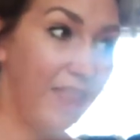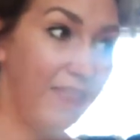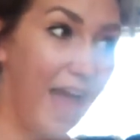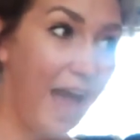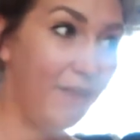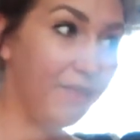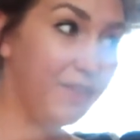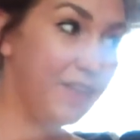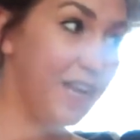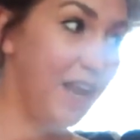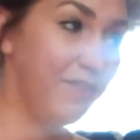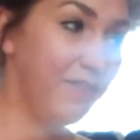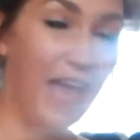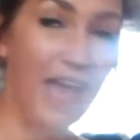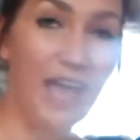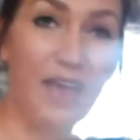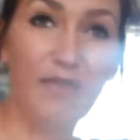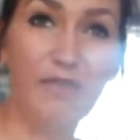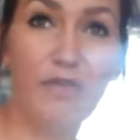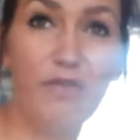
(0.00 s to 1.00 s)
And then they have
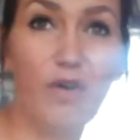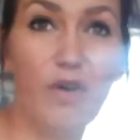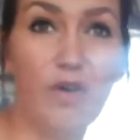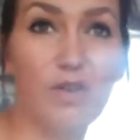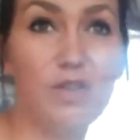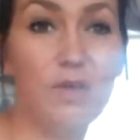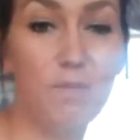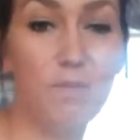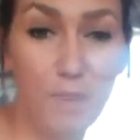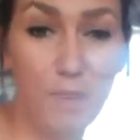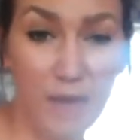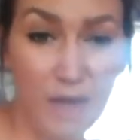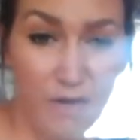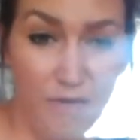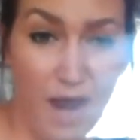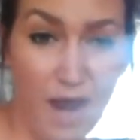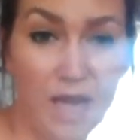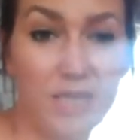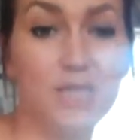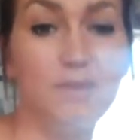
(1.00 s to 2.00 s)
to navigate. If you've got some
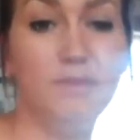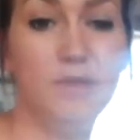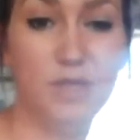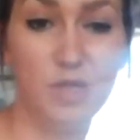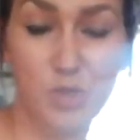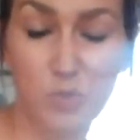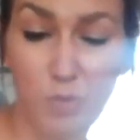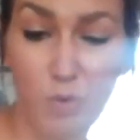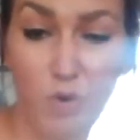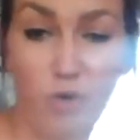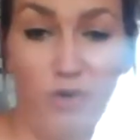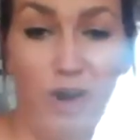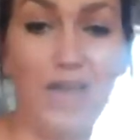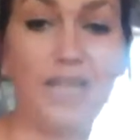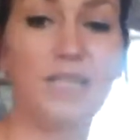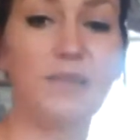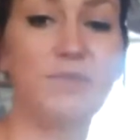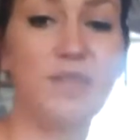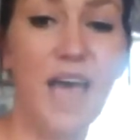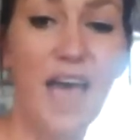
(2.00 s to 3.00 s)
bigger items and
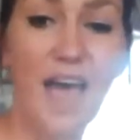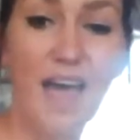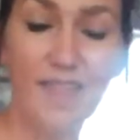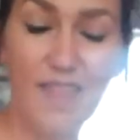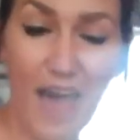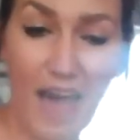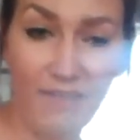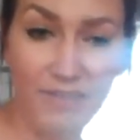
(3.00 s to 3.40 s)
smaller items,